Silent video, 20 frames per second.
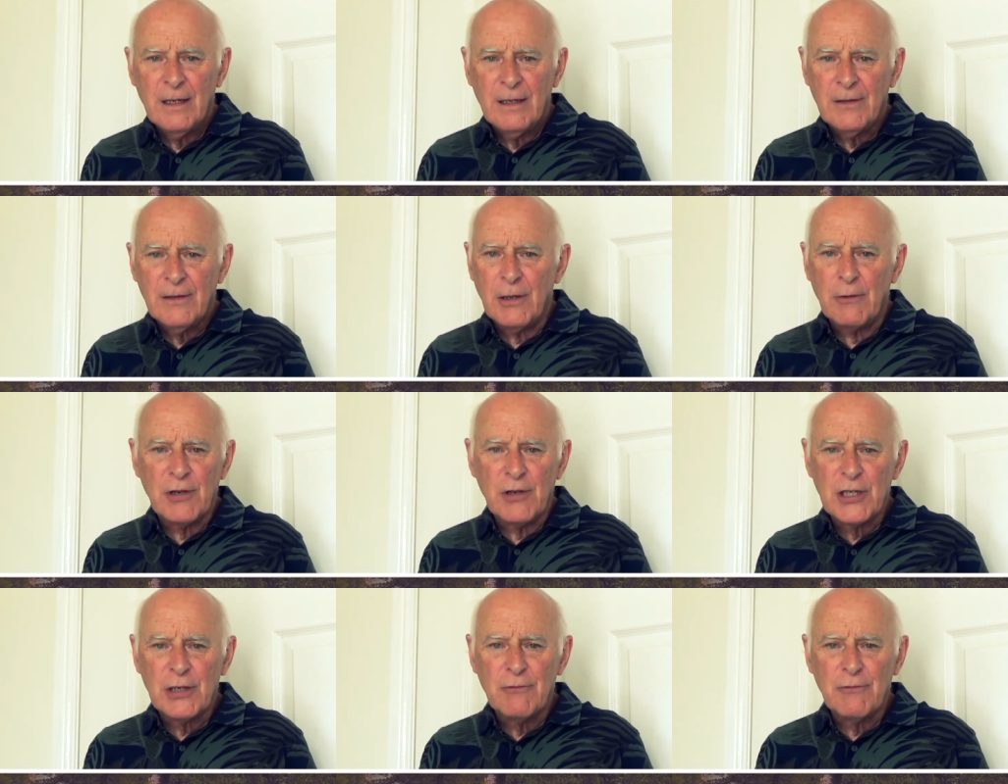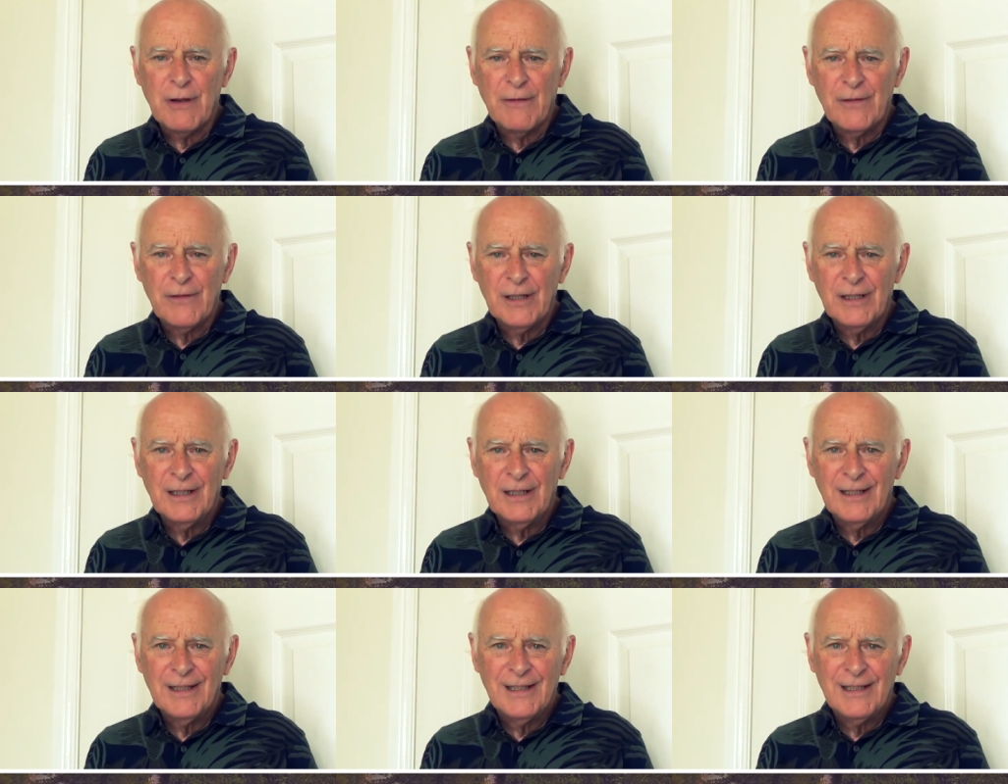There is a
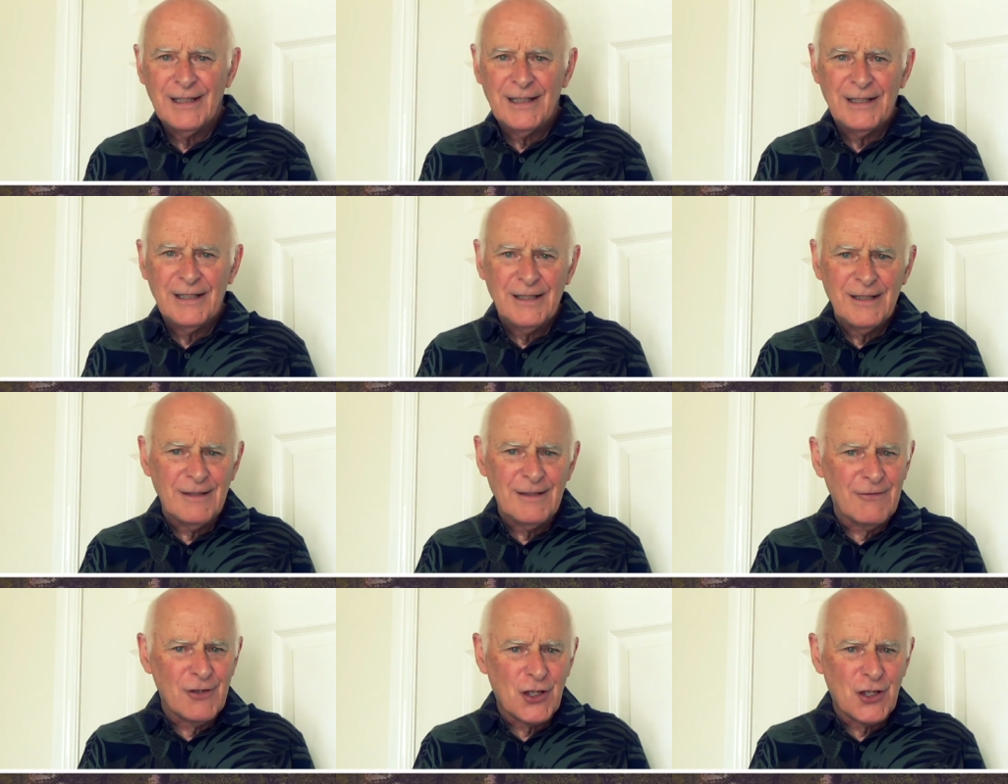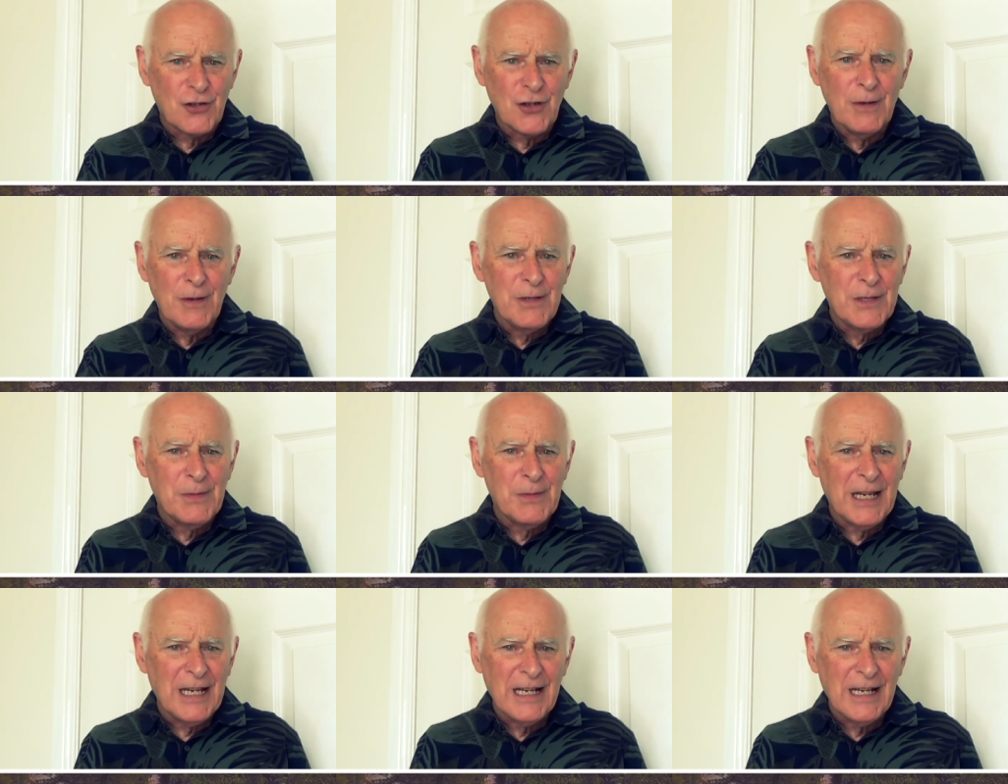river whose streams
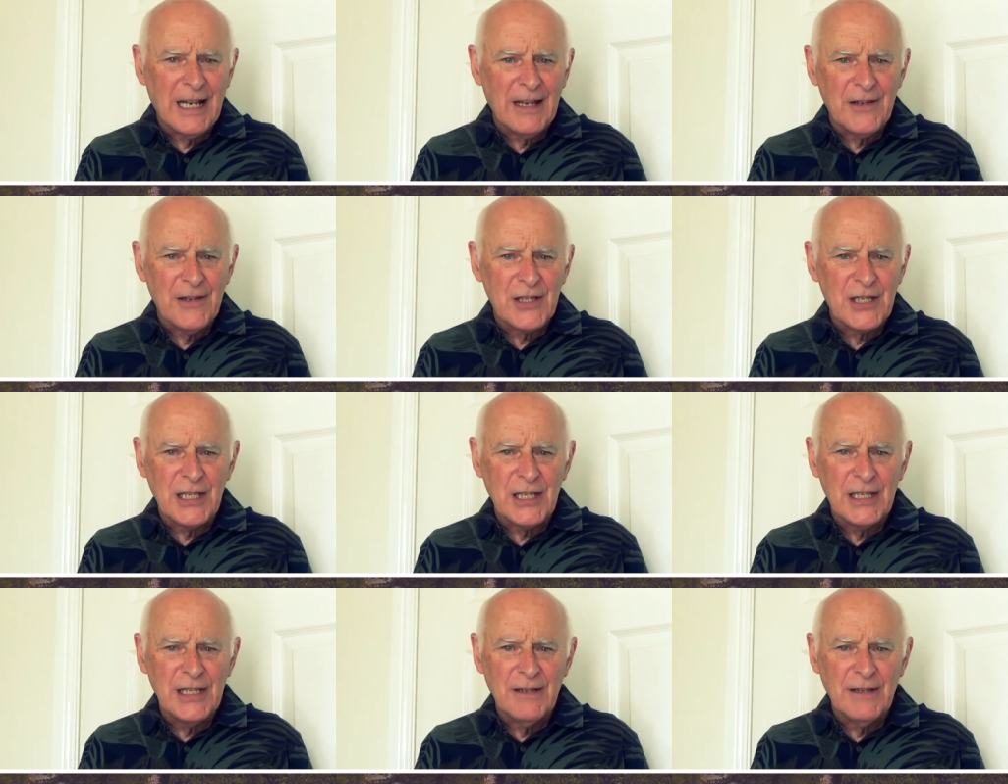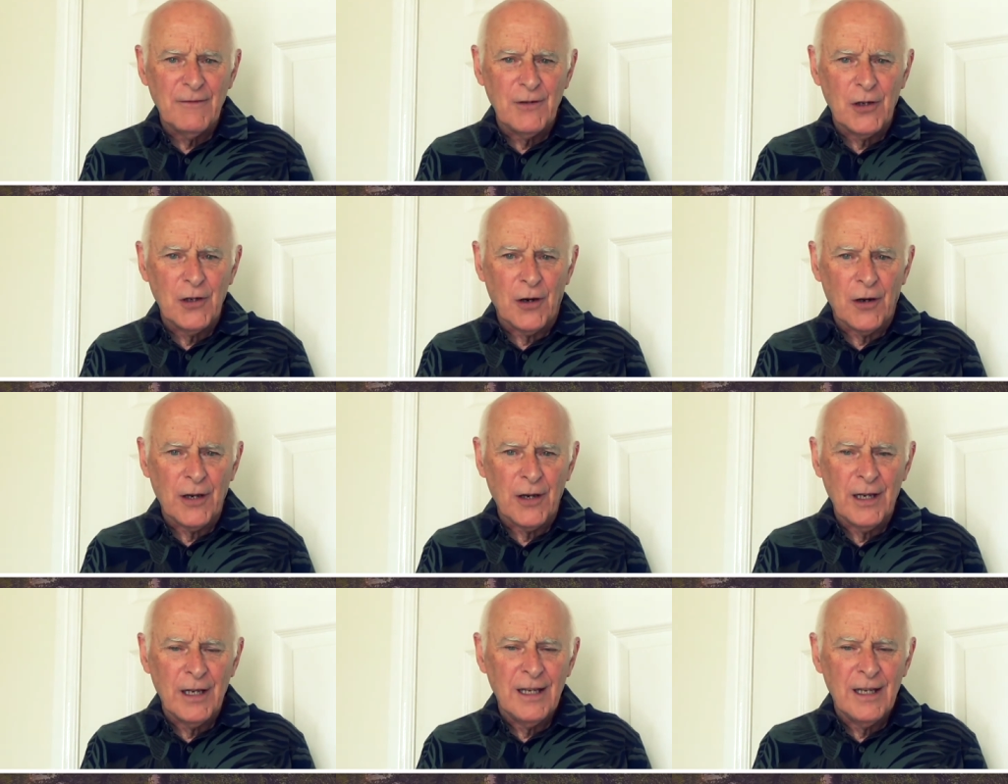make glad the city of
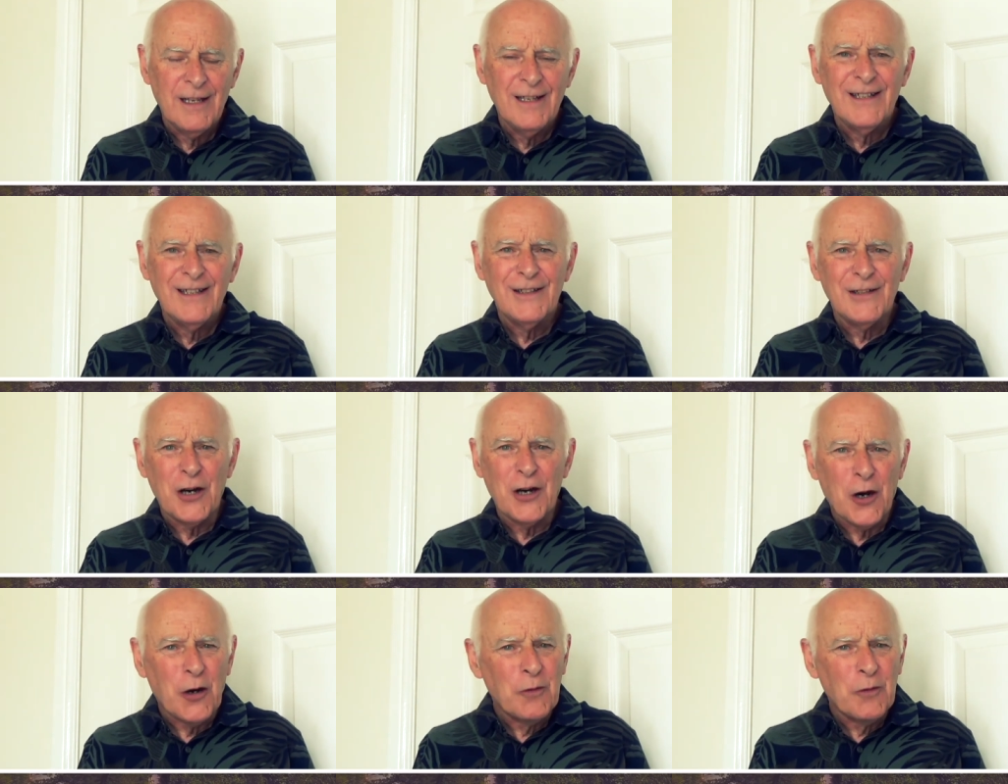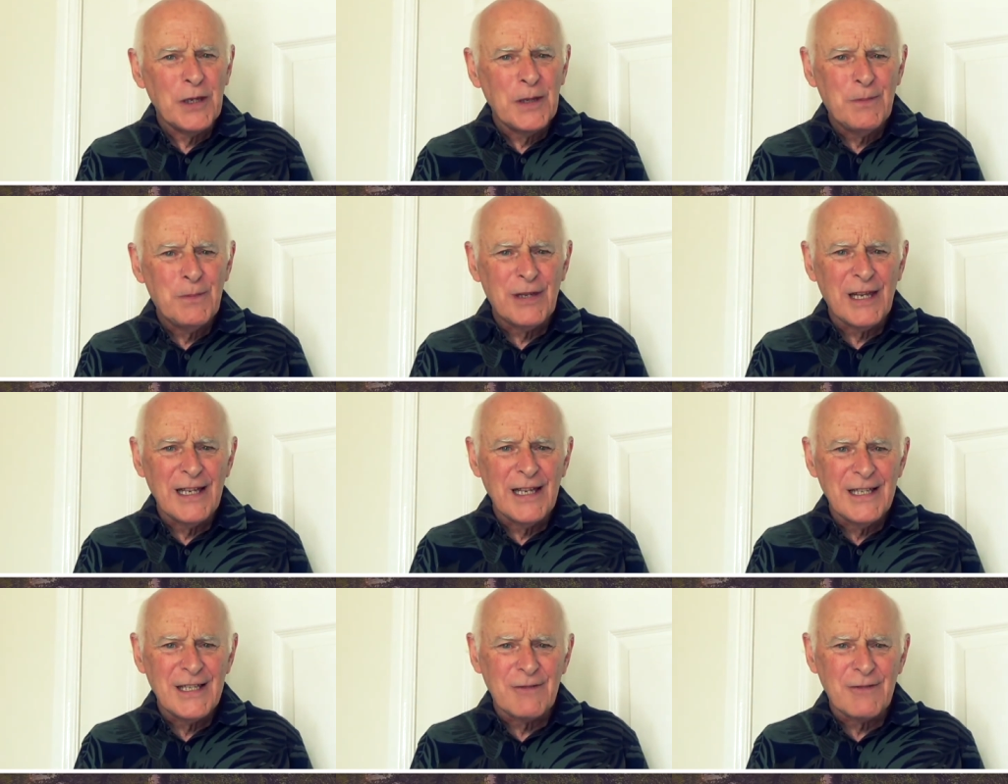God, the holy
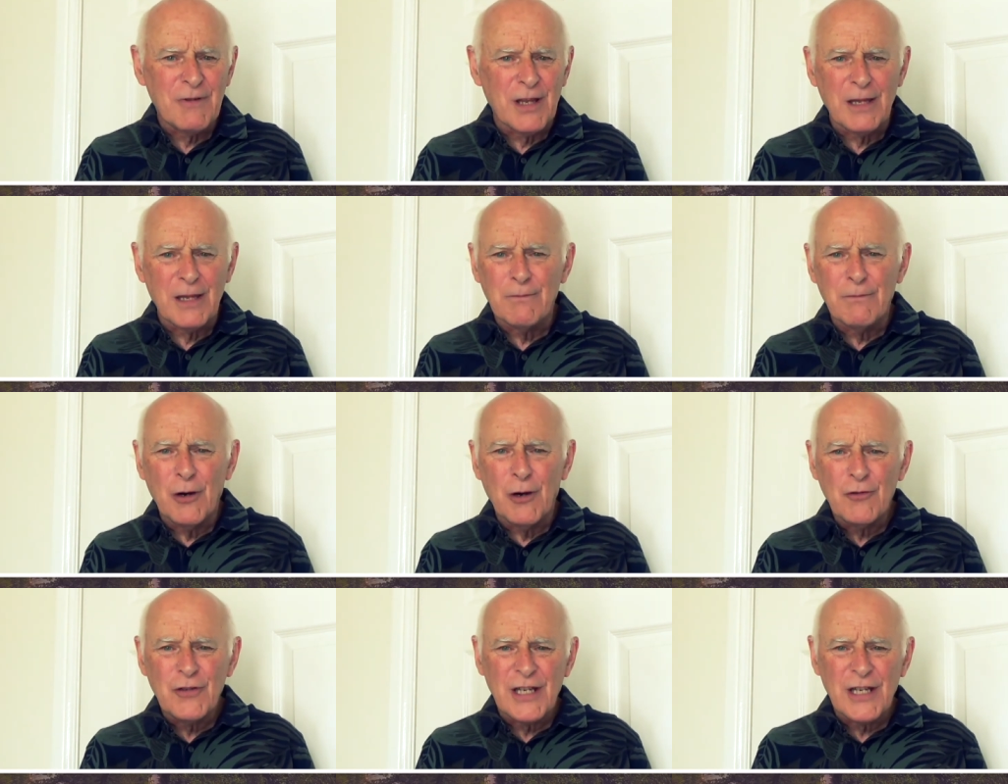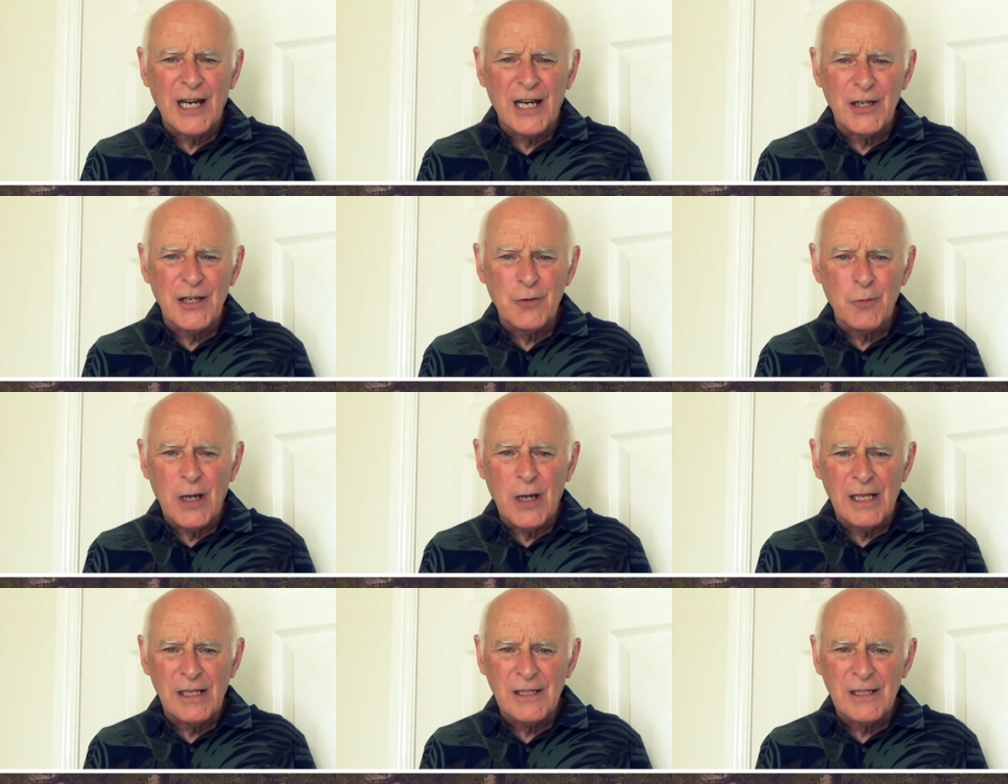place where the Most High
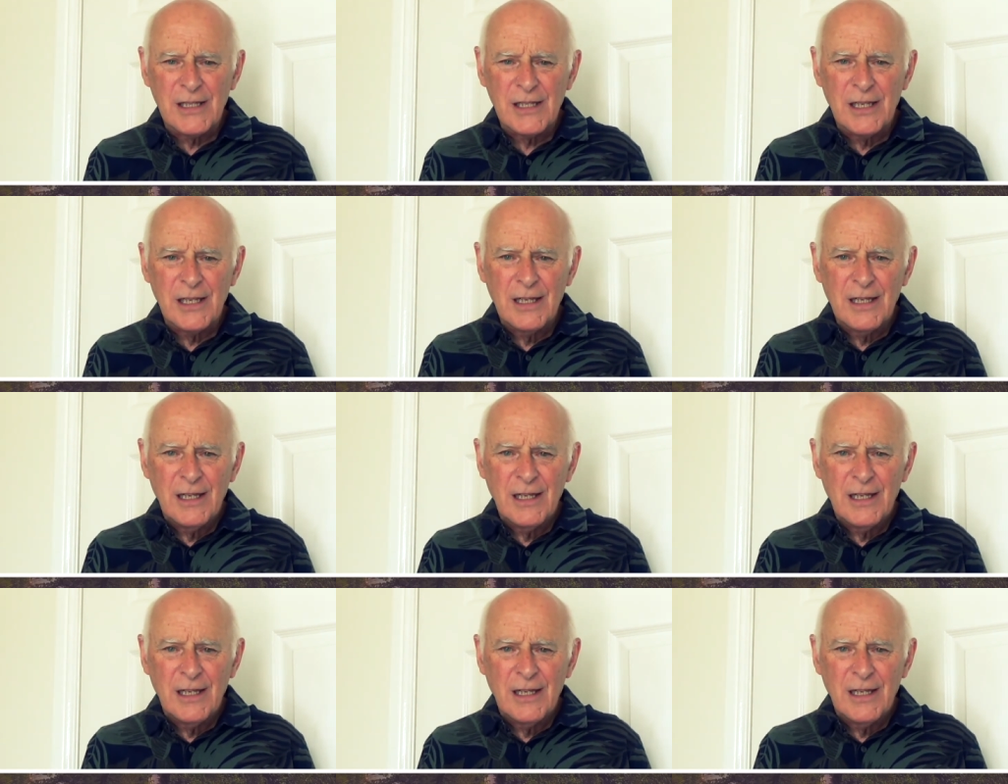dwells.